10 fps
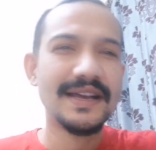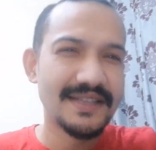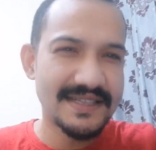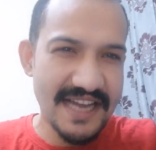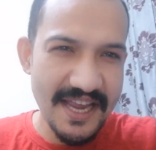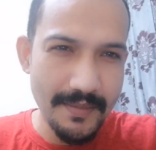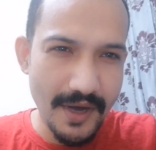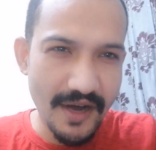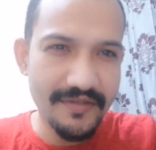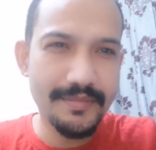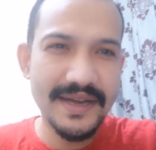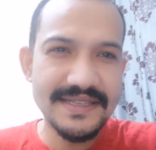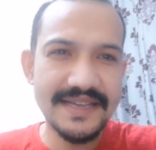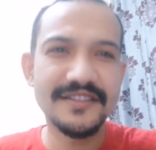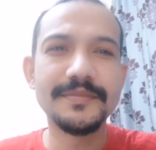the time of my
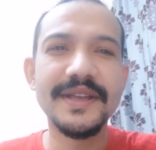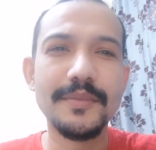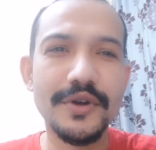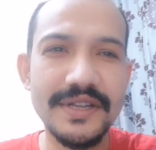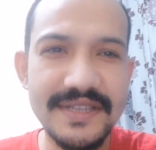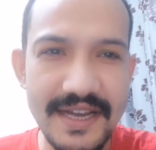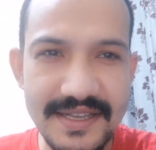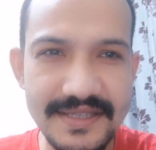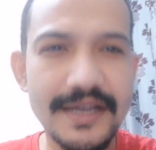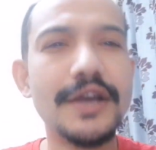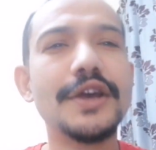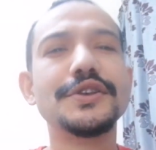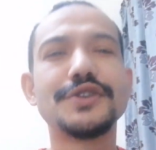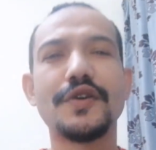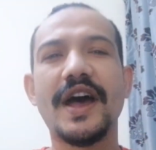channel being monetized.
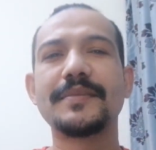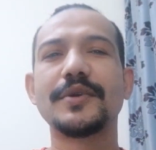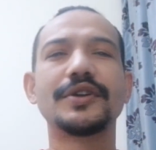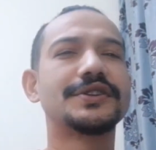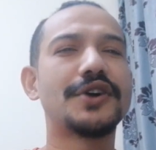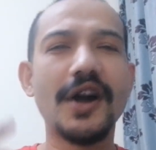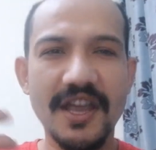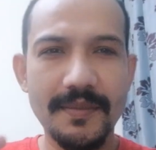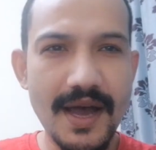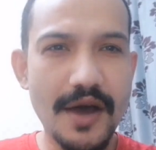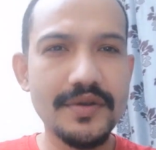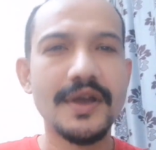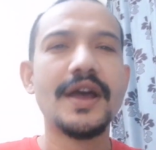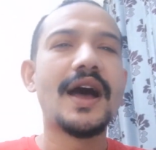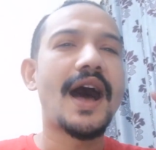So I'm gonna talk about
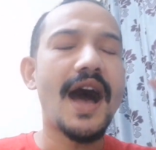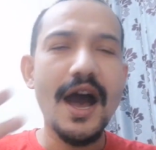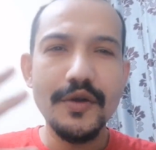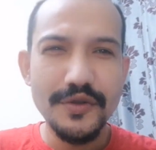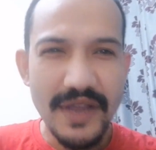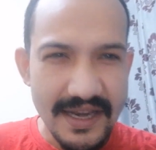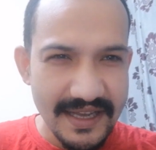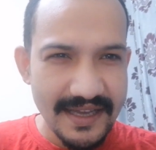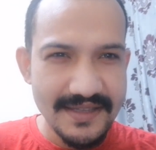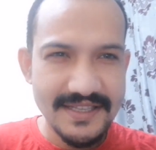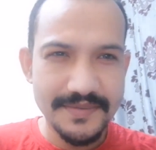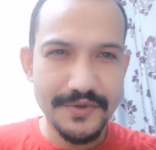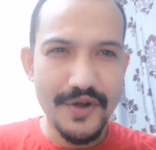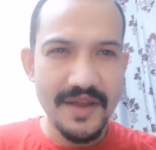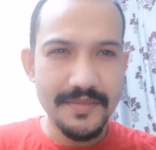how you can get
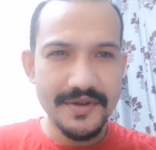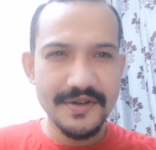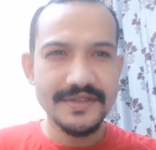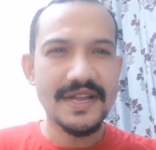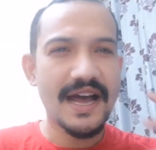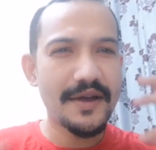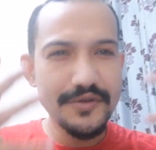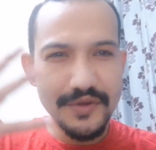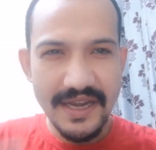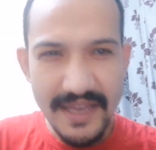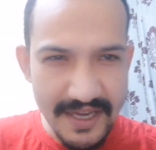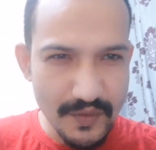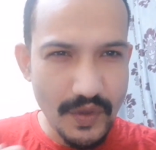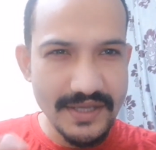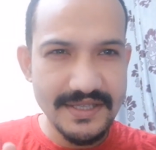subscribers, how you can get
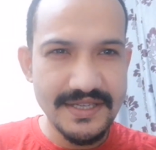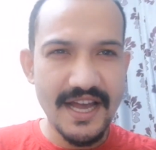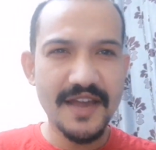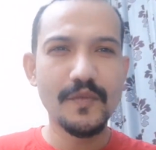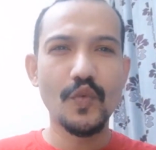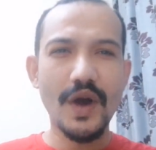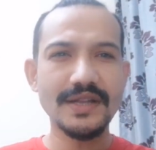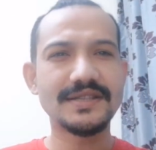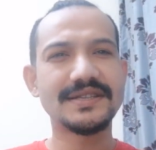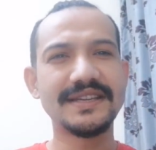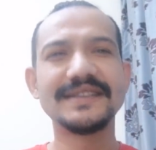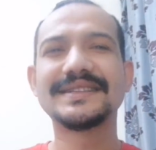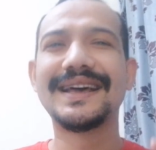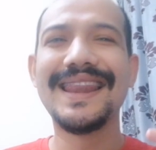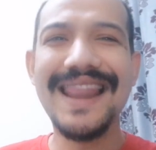watch time, what
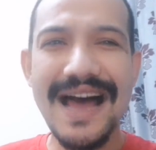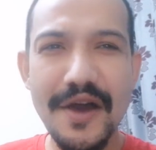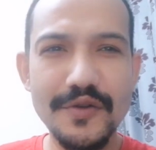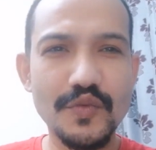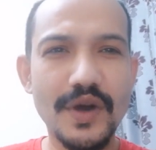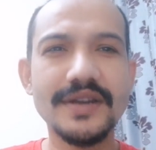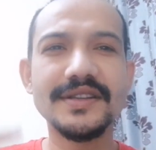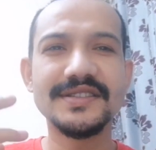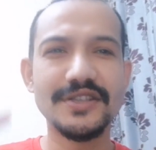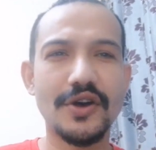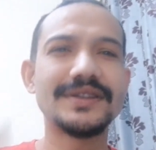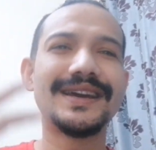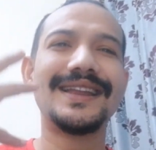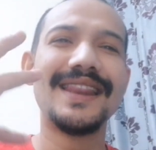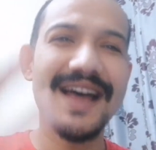is allowed, what is not
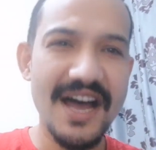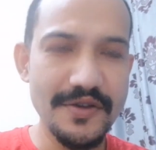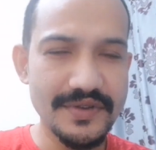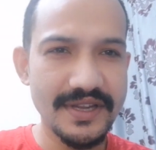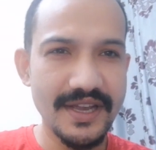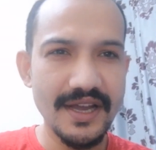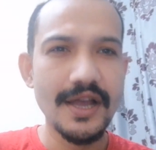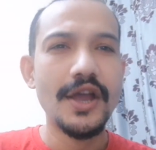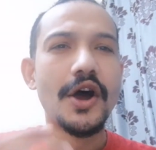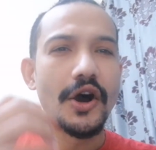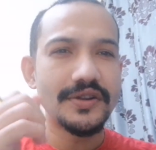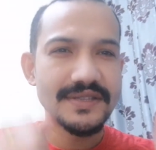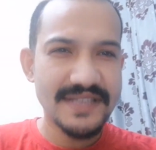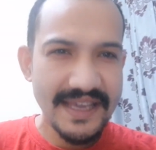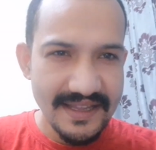allowed. Yeah, on
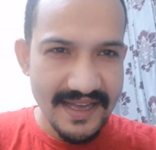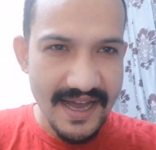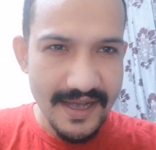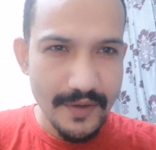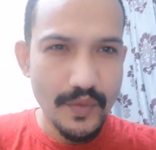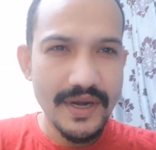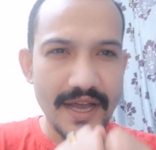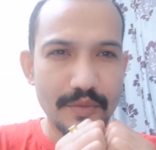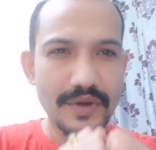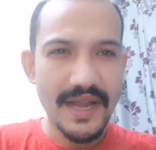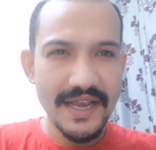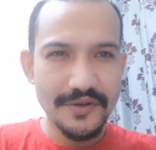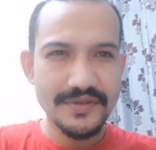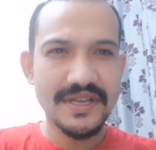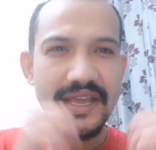saying that, what I would like
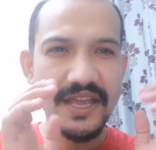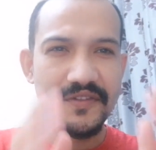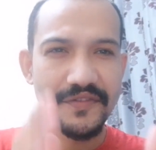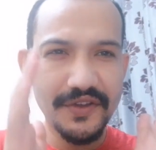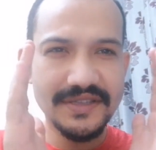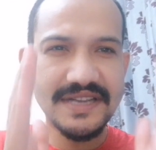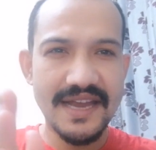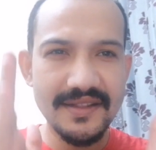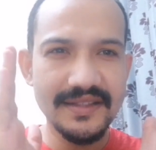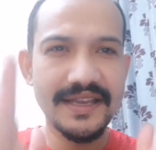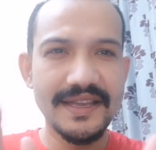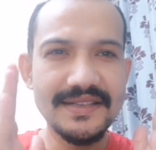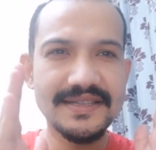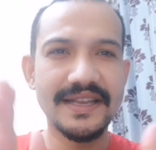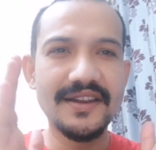to say, if your channel
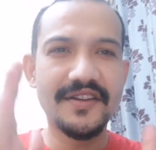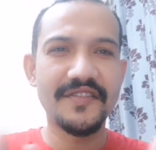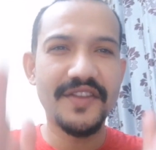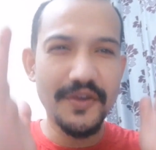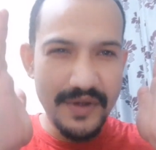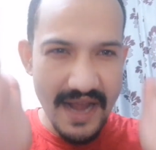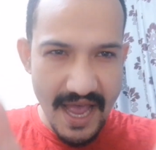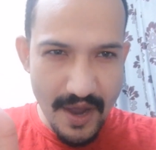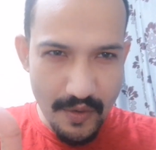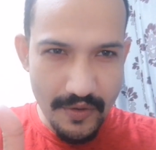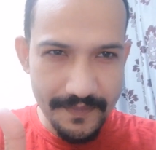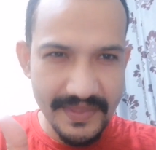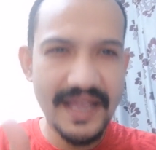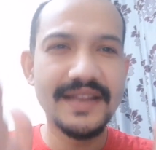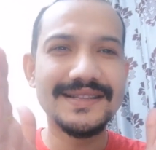is in review now
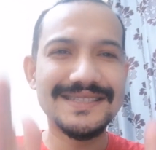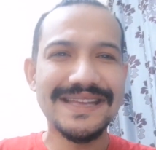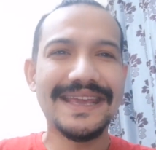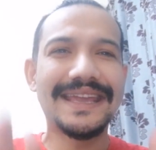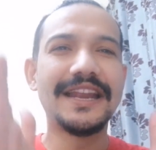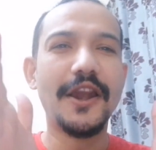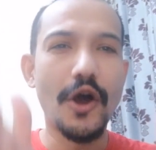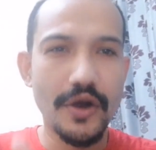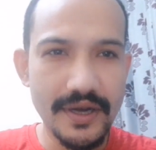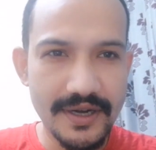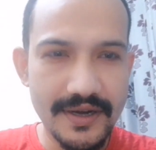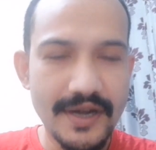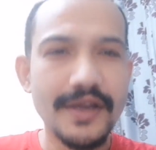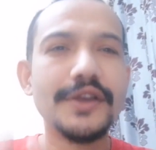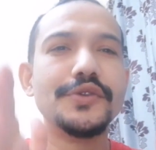and it's taking longer,
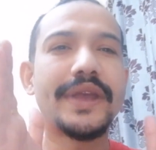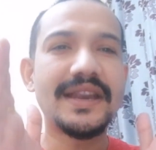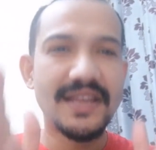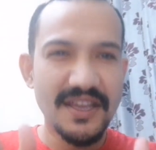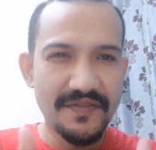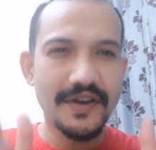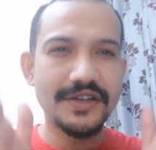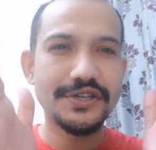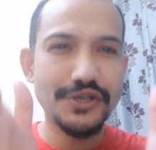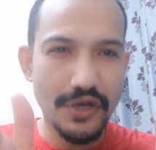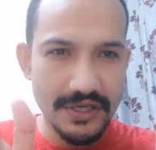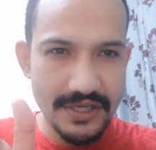you can give a shot